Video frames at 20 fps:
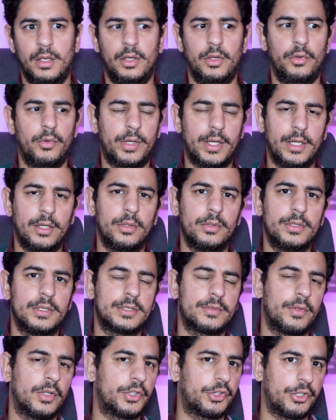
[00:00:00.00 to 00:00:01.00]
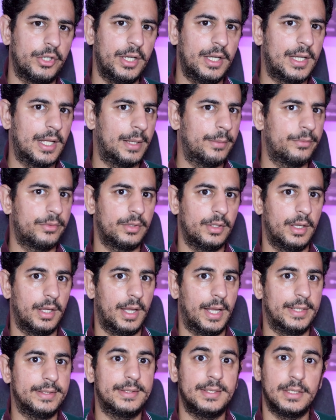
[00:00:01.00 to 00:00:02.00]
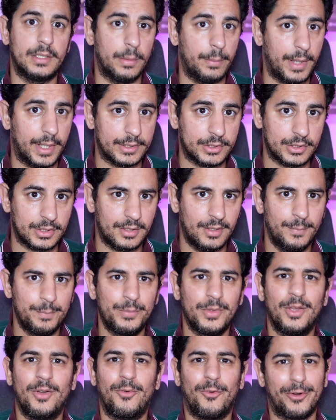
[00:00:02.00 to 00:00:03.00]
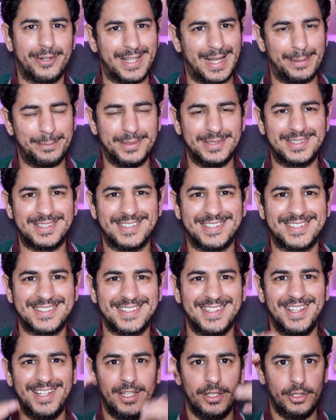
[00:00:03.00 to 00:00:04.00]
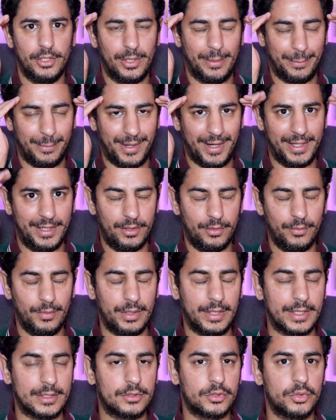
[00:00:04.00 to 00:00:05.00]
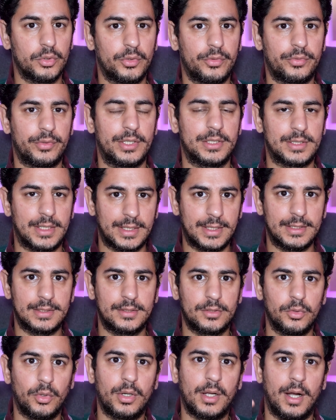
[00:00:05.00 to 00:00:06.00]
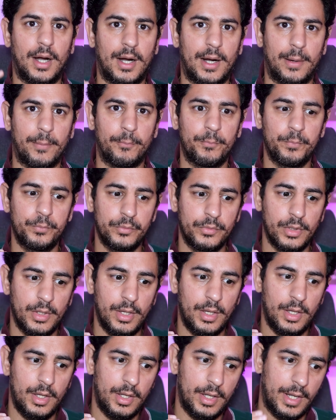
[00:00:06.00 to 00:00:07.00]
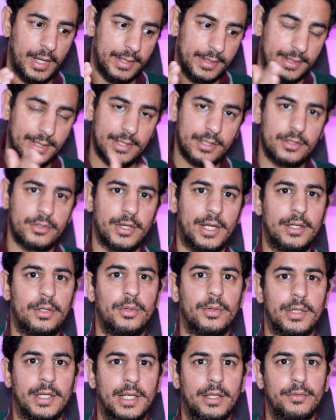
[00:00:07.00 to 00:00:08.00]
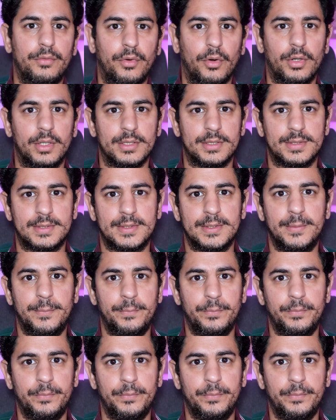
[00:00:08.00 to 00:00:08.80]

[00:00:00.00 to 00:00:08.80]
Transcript: You can do this for 3 times and see the magic. What happens is your mind will get so fresh, like it's so calm, and then try to again focus